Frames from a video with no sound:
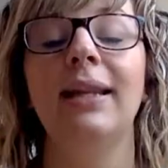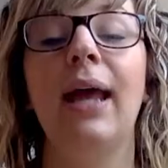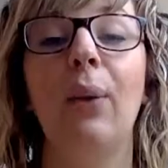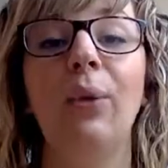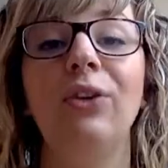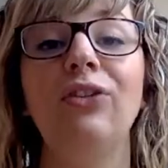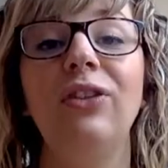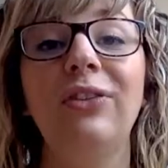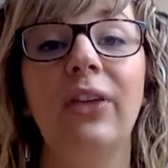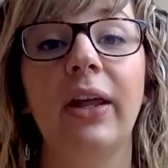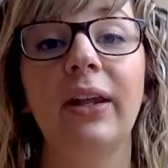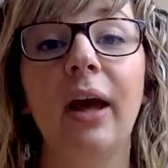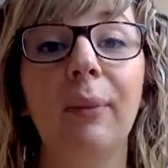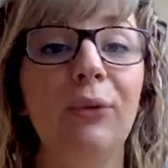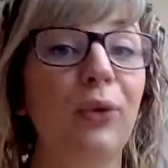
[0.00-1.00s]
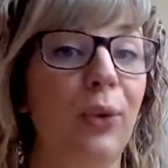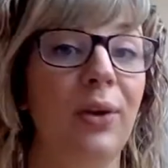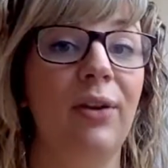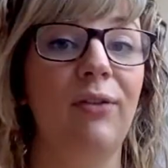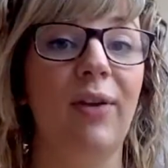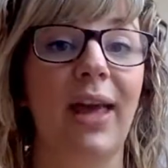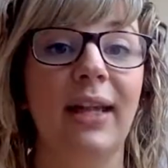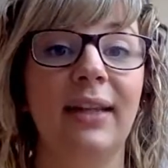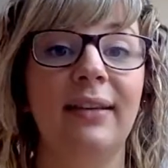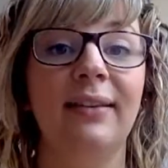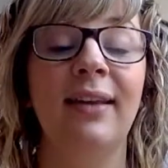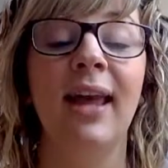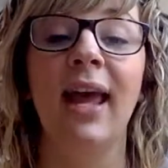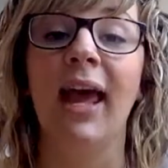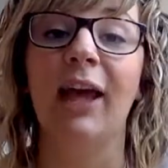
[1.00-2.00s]
Now, once you sign up to an event
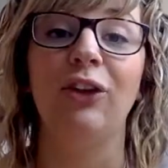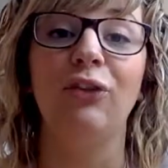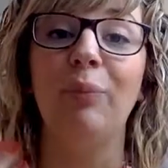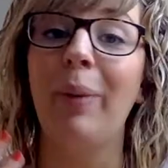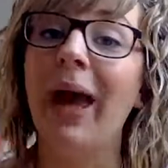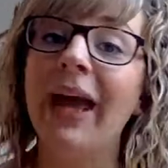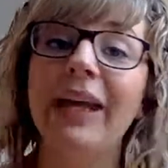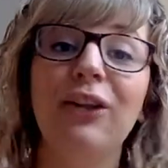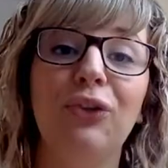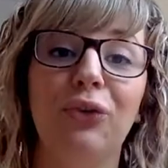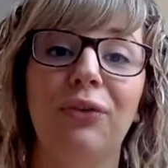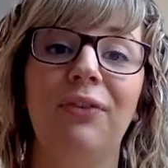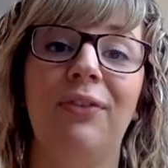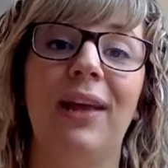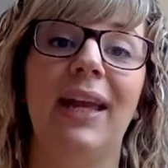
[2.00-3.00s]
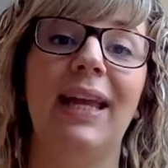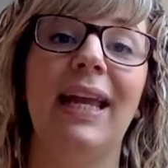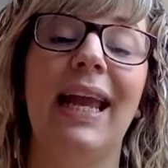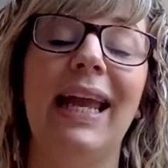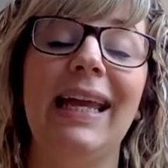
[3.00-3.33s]
and you've paid your fee,